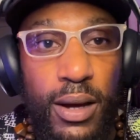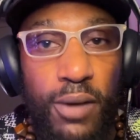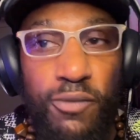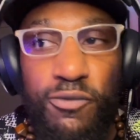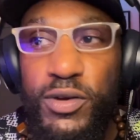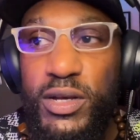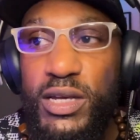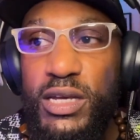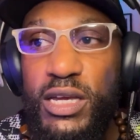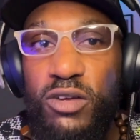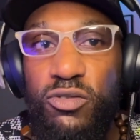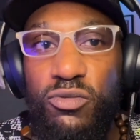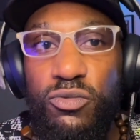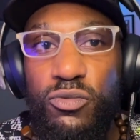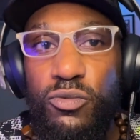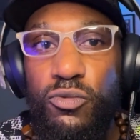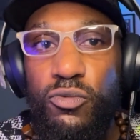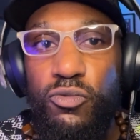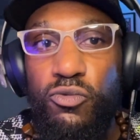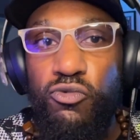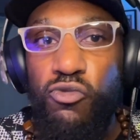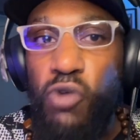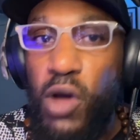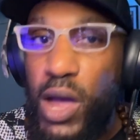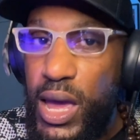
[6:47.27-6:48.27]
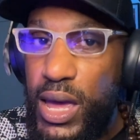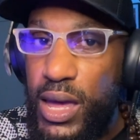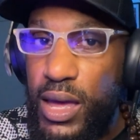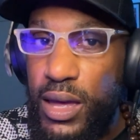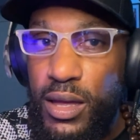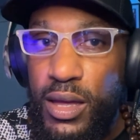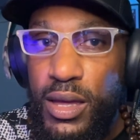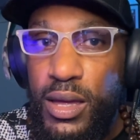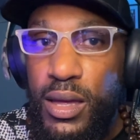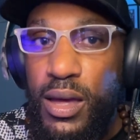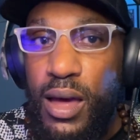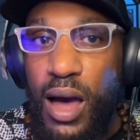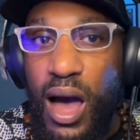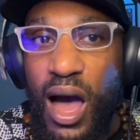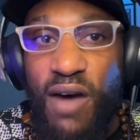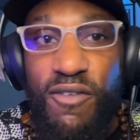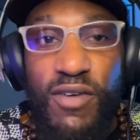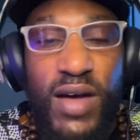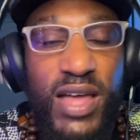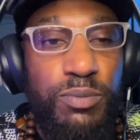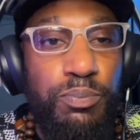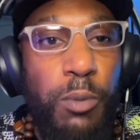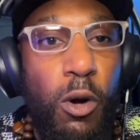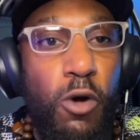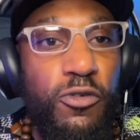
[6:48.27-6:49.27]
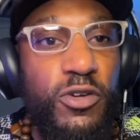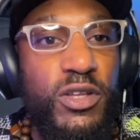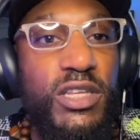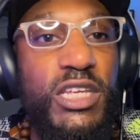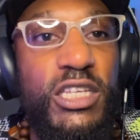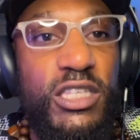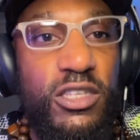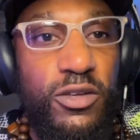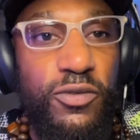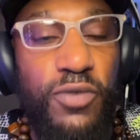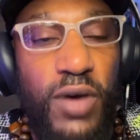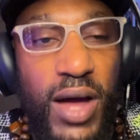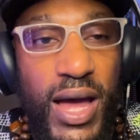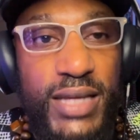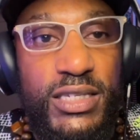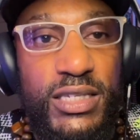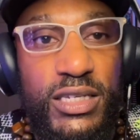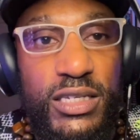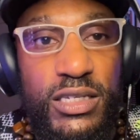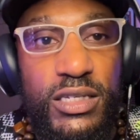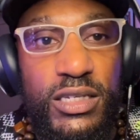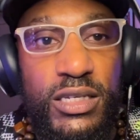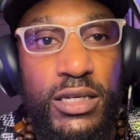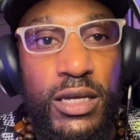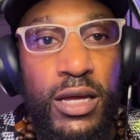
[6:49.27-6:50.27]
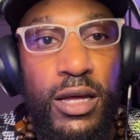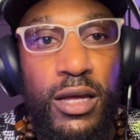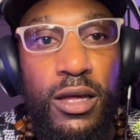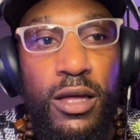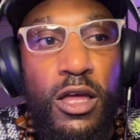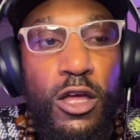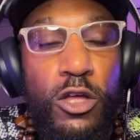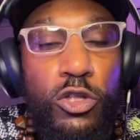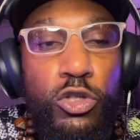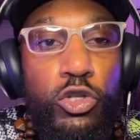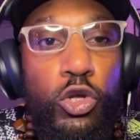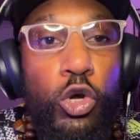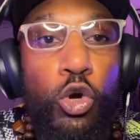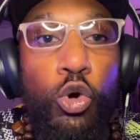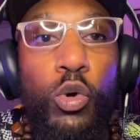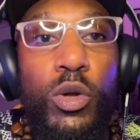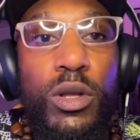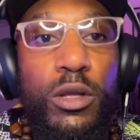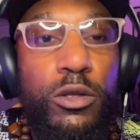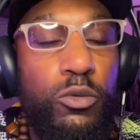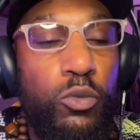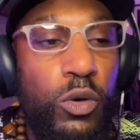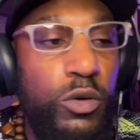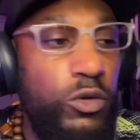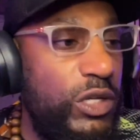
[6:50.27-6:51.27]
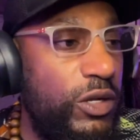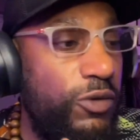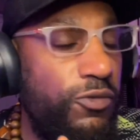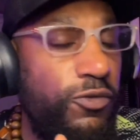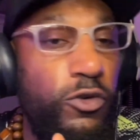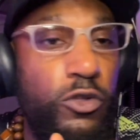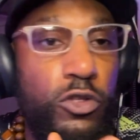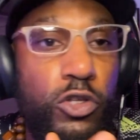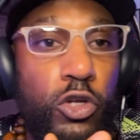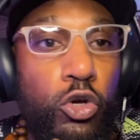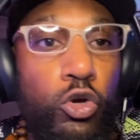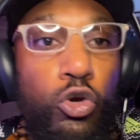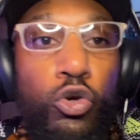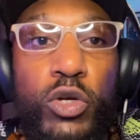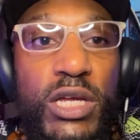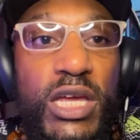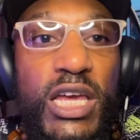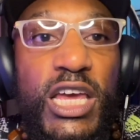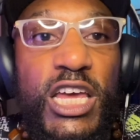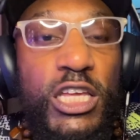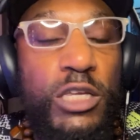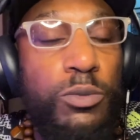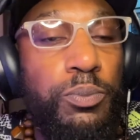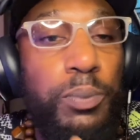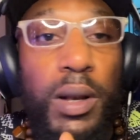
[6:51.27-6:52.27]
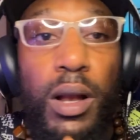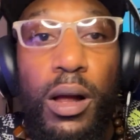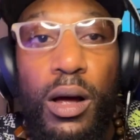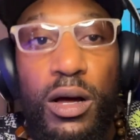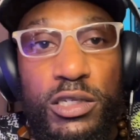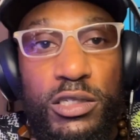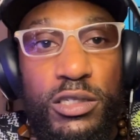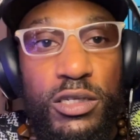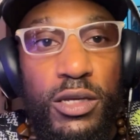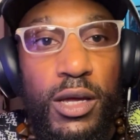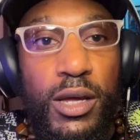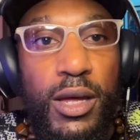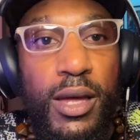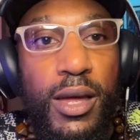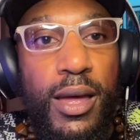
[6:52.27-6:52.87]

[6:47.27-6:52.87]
I'm thinking, yeah, I've had both of these devices here for 2 years plus,